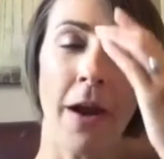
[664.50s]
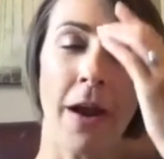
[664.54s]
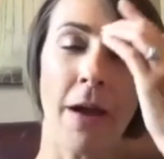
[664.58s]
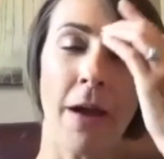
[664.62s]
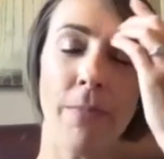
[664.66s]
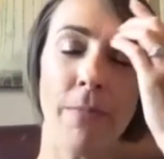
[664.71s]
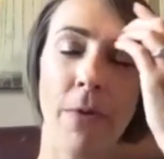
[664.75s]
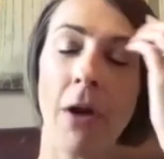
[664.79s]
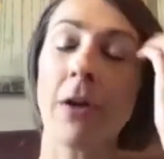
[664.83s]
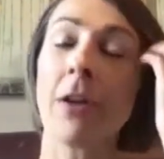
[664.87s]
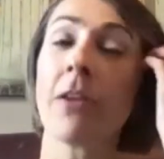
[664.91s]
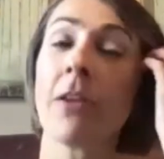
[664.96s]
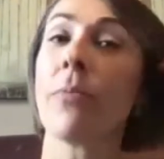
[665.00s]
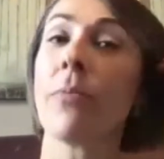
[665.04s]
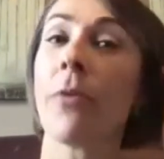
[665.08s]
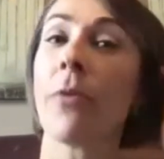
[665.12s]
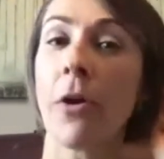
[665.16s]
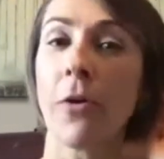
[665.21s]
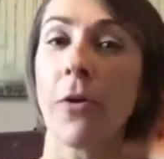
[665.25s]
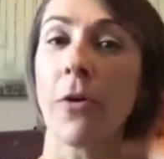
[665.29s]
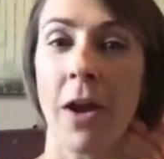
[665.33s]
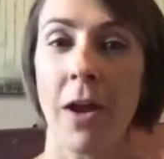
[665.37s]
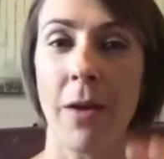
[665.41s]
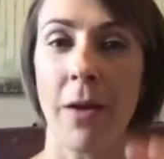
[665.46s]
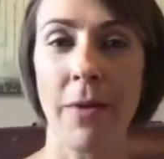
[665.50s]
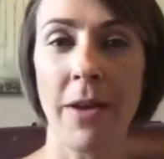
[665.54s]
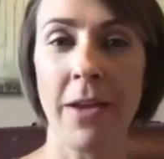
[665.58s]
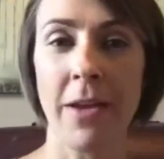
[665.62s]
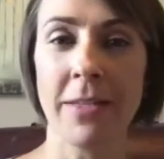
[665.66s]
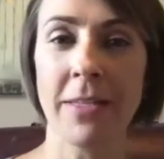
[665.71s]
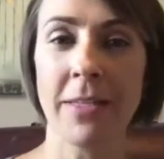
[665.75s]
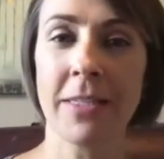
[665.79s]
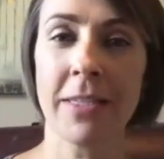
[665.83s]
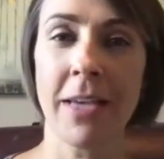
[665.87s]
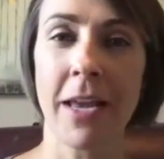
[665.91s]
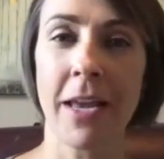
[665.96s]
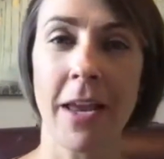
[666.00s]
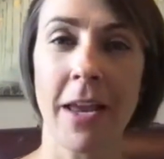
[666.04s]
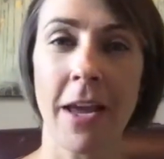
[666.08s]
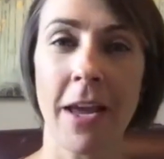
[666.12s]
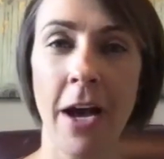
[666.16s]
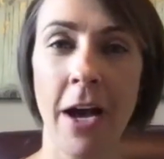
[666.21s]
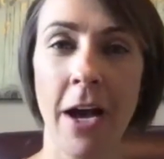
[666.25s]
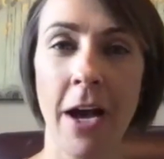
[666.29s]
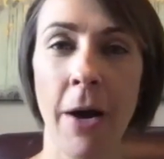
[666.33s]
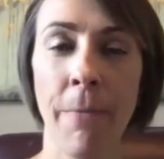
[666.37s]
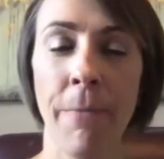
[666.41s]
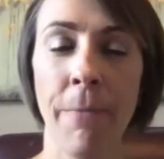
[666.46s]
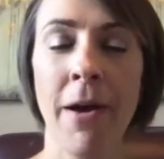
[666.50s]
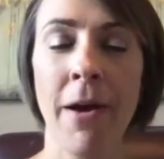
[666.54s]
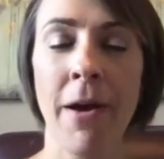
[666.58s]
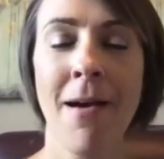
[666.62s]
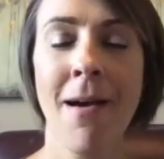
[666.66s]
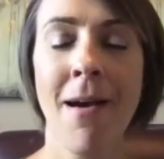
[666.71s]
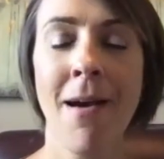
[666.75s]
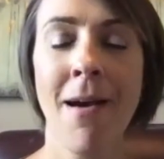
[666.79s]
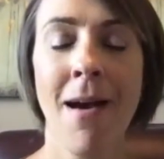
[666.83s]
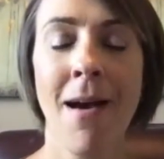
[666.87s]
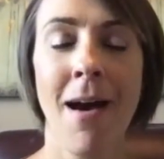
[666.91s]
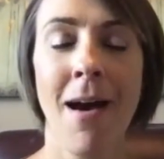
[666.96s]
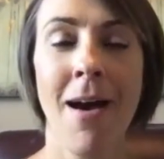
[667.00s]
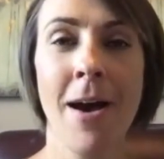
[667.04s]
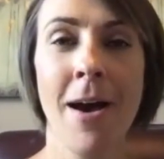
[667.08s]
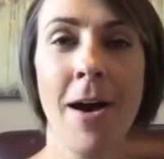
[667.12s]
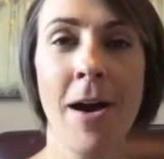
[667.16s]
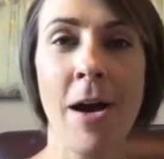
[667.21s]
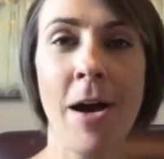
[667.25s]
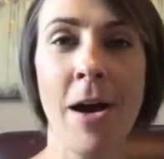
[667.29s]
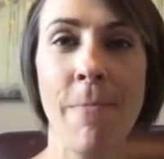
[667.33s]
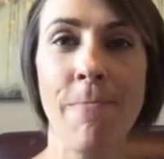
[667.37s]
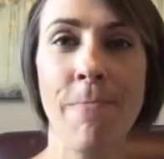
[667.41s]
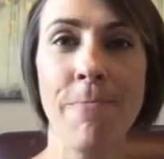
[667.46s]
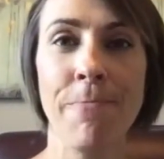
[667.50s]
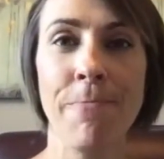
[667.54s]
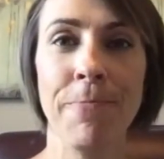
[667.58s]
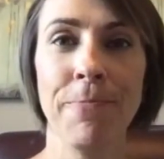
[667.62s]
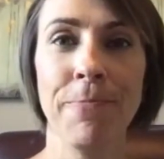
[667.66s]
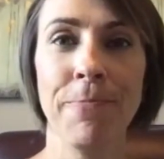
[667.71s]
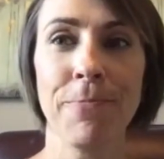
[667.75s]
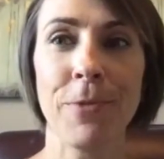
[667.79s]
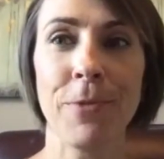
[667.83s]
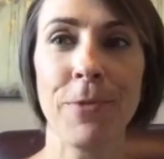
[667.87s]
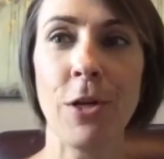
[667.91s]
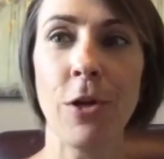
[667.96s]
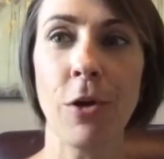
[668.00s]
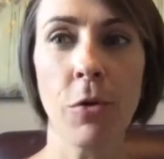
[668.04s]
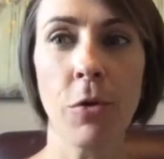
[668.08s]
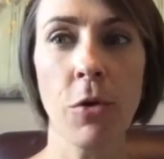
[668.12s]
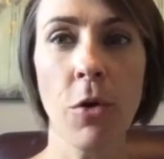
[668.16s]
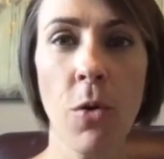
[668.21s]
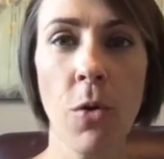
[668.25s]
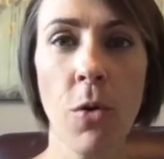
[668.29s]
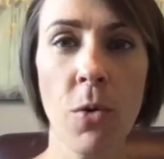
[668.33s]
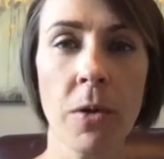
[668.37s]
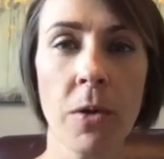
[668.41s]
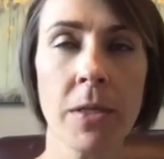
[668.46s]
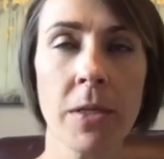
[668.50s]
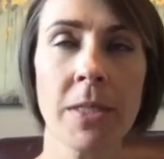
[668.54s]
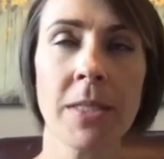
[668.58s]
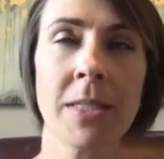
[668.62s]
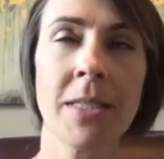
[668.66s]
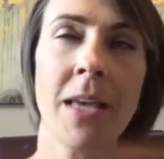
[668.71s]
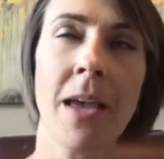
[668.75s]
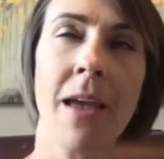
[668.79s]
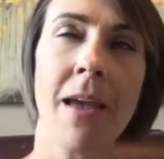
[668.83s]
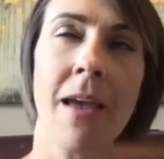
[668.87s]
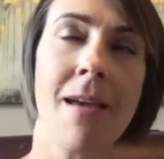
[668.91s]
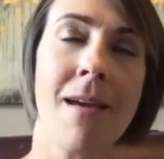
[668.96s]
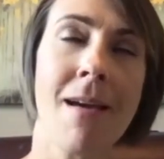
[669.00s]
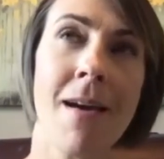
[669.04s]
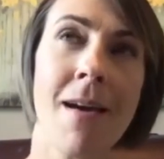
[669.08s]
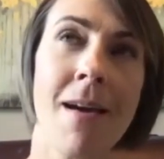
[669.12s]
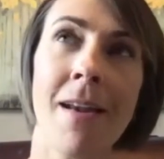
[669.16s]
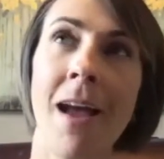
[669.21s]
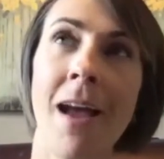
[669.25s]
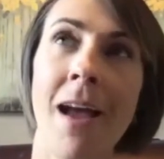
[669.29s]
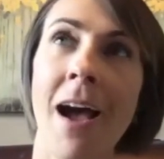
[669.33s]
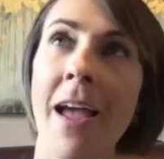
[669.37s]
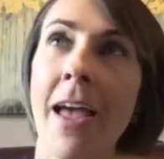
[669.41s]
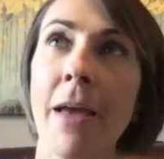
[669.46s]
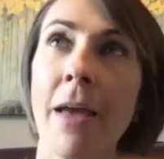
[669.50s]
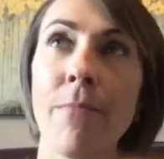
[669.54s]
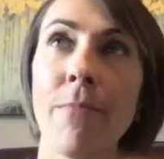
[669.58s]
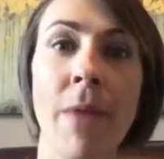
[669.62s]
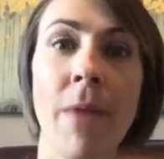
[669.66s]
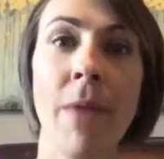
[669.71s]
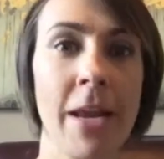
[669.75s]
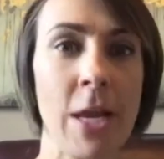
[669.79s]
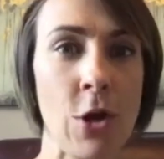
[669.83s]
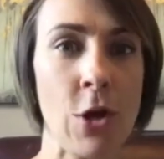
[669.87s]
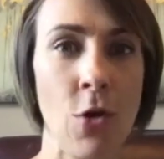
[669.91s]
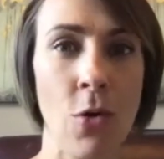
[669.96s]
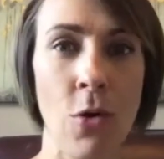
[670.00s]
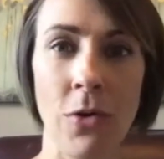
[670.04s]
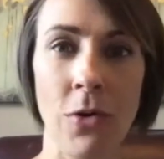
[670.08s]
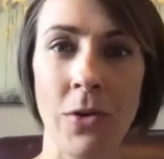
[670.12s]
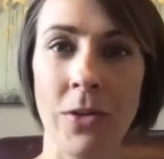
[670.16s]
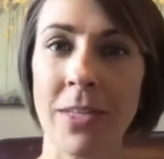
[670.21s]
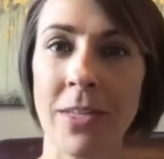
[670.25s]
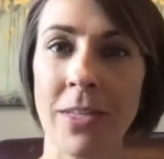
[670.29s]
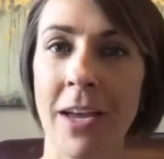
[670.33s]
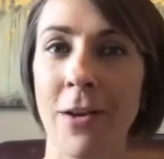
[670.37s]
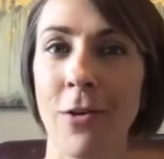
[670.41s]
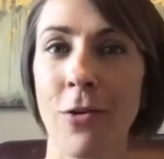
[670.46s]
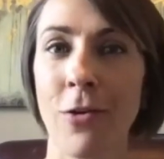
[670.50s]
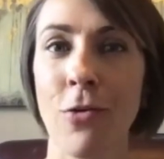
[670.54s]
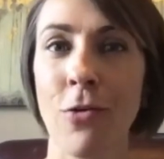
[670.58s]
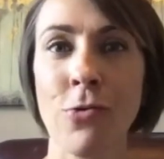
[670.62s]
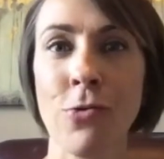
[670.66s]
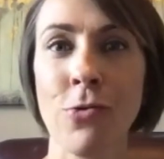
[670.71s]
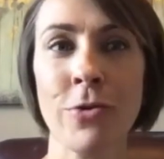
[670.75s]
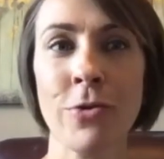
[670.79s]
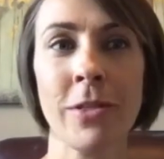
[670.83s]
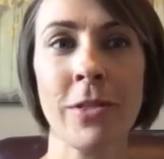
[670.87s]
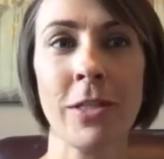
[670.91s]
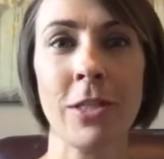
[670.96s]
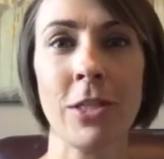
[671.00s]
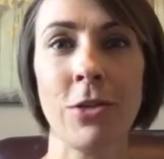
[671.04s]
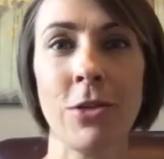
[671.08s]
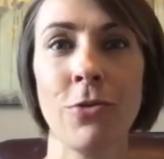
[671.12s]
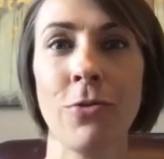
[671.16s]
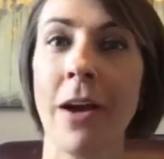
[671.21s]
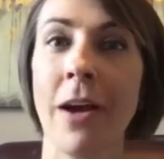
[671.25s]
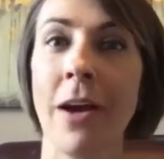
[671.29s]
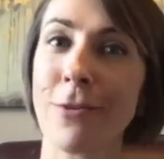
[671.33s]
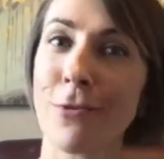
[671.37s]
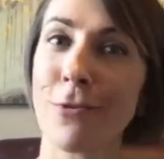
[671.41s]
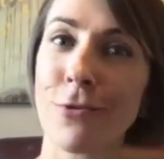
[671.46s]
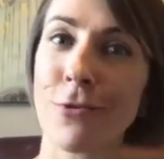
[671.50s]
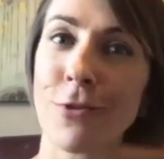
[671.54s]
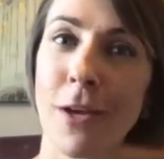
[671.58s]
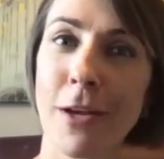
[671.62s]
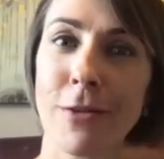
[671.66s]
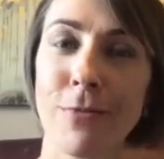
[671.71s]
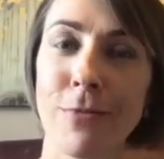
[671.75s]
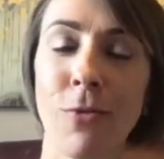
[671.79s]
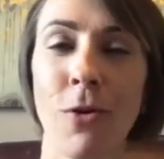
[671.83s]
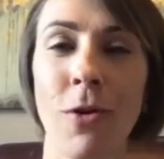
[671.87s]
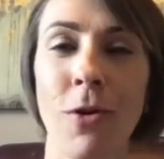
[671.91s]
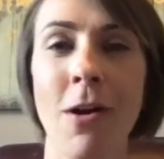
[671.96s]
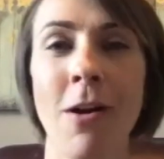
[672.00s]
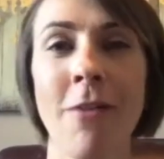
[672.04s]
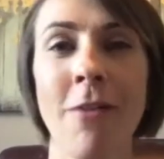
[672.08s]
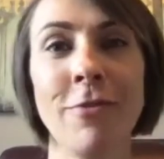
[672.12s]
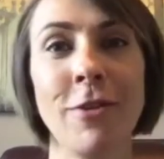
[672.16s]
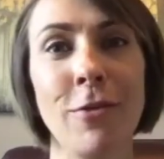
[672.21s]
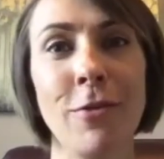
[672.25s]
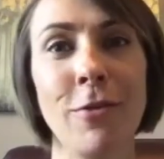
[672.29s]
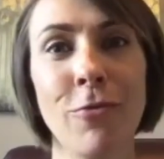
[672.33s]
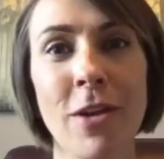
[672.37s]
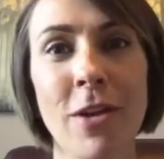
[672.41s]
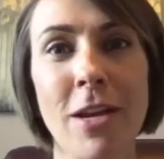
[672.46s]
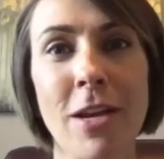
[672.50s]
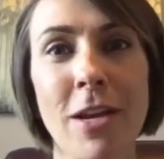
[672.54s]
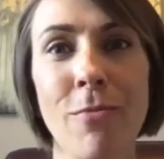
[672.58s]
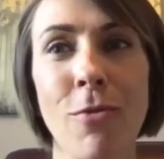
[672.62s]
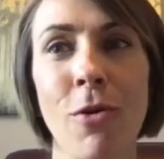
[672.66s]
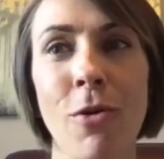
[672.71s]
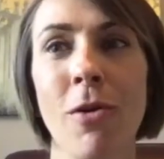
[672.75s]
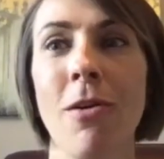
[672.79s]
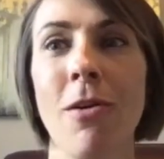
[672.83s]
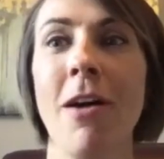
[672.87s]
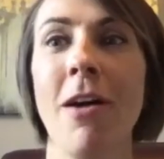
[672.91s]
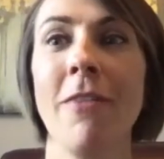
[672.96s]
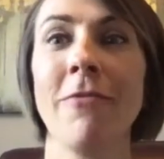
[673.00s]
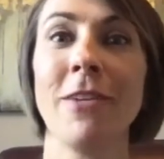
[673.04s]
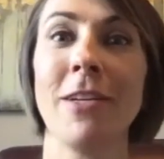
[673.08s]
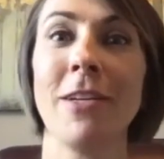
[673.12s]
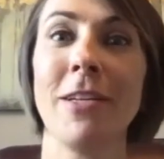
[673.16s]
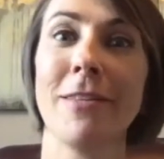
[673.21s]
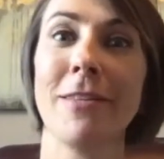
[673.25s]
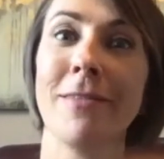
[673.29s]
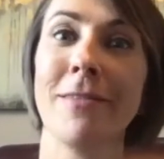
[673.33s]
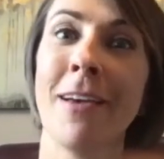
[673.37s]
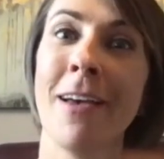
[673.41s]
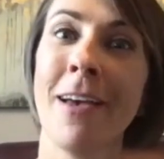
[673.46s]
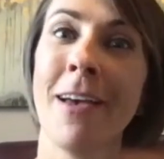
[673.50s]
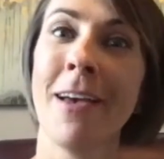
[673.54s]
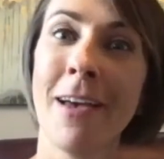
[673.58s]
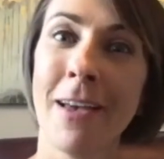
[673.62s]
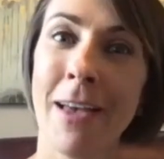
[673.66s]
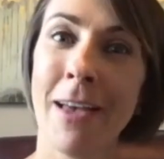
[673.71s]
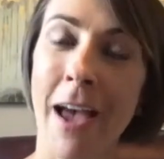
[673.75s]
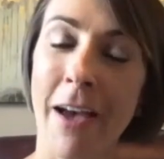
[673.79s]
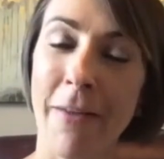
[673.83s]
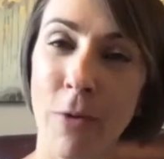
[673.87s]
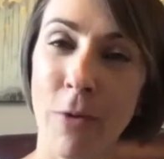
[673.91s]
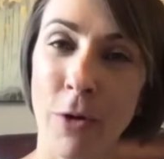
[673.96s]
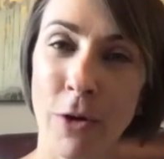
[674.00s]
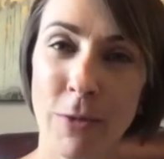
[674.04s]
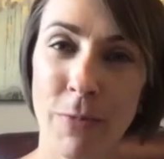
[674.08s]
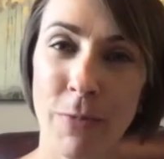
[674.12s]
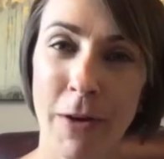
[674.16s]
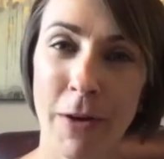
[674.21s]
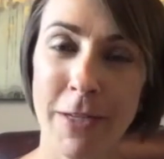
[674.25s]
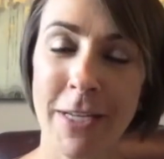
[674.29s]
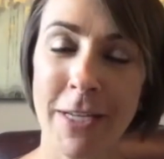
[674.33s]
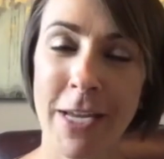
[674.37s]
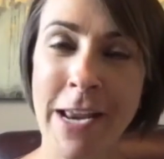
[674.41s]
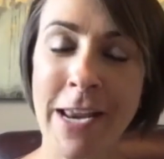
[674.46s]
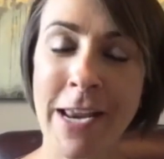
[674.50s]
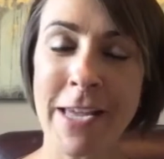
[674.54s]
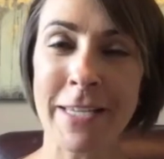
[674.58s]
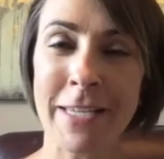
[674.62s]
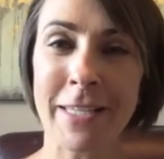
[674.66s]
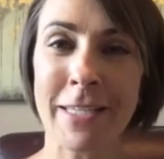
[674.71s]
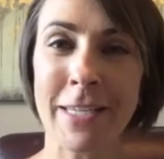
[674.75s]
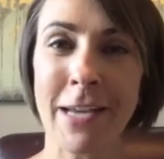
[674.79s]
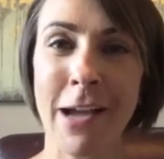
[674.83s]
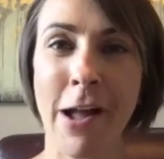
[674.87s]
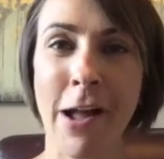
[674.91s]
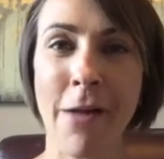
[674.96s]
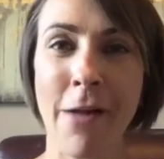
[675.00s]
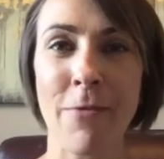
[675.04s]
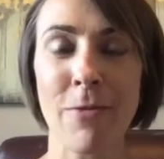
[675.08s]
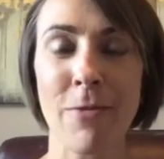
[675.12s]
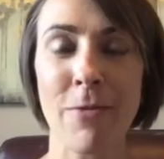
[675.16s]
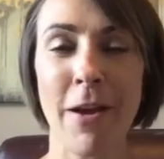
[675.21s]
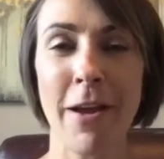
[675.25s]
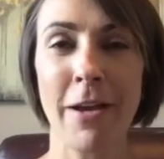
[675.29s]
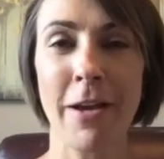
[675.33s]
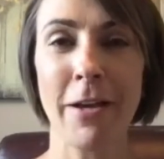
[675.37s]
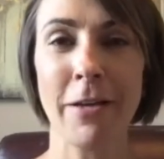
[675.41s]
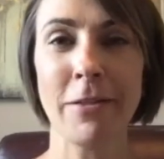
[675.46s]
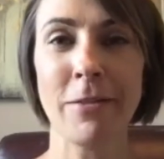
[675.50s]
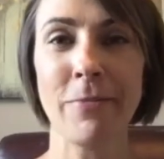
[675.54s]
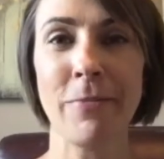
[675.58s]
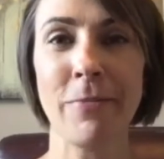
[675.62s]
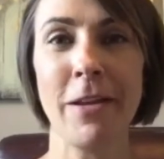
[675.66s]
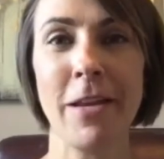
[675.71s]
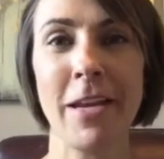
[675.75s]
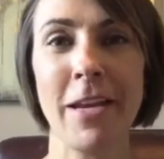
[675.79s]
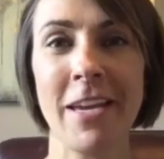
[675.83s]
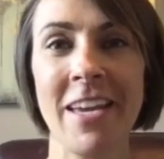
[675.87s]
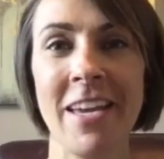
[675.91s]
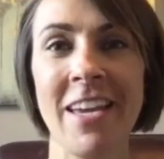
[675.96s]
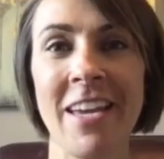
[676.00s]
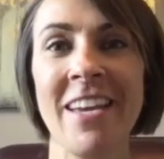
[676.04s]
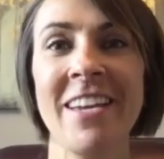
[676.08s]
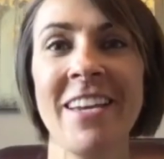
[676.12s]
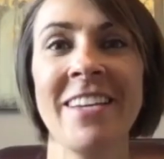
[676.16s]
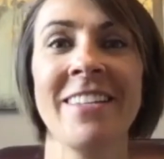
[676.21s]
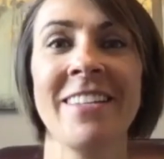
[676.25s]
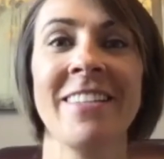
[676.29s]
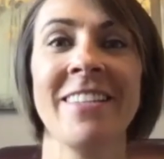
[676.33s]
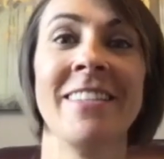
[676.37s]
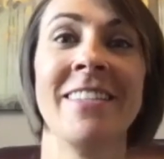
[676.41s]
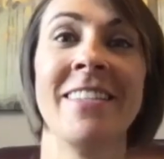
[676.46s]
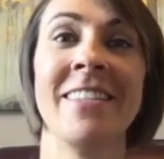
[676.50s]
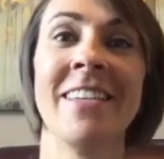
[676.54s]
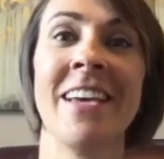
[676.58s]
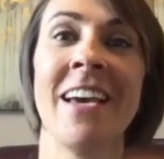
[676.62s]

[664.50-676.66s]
part of the program is setting up goals. And I had many goals. I had goals to exercise more often, read more often, have more spontaneous time with my husband and kids,